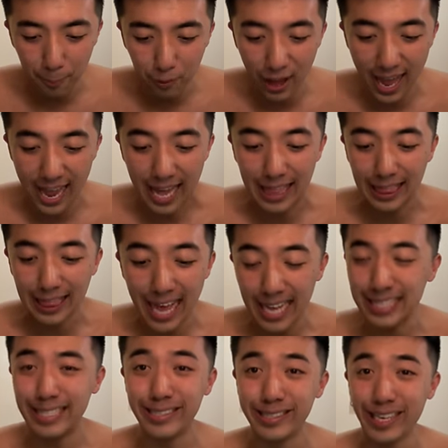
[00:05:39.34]
playing.
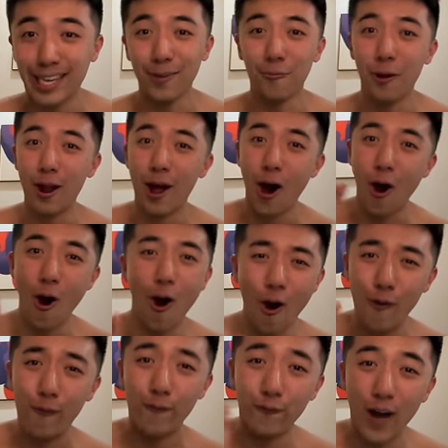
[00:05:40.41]
Let's see what
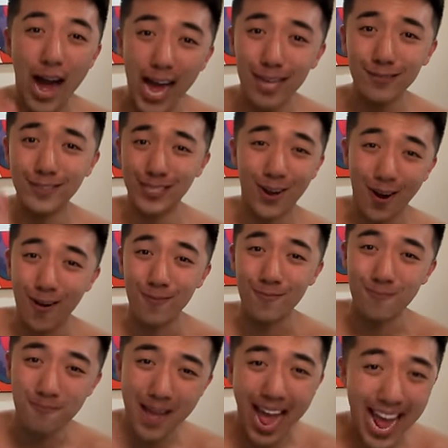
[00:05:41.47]
all five star
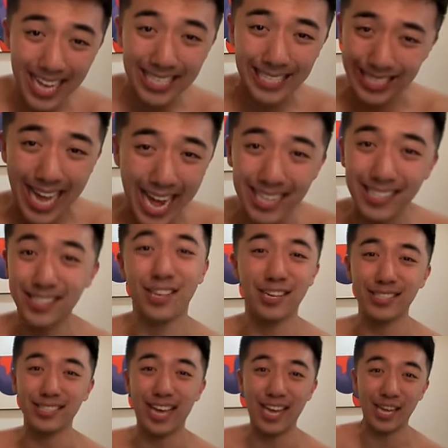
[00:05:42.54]
max stats
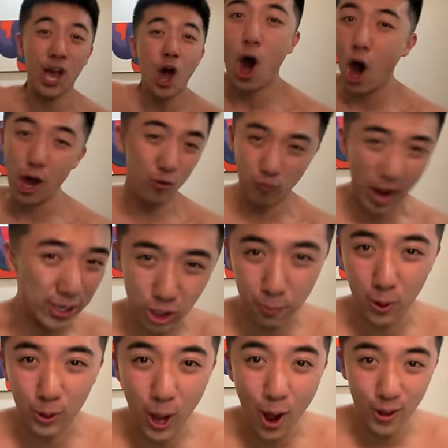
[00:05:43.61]
looks like on Retro
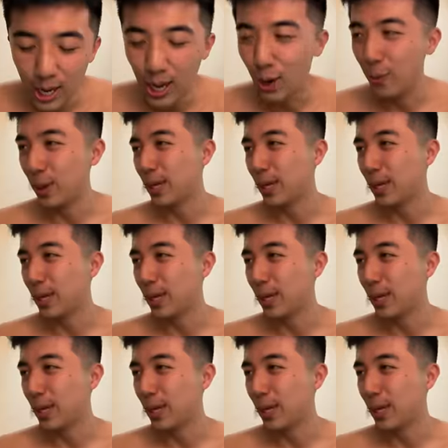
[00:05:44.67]
Bowl College. Here we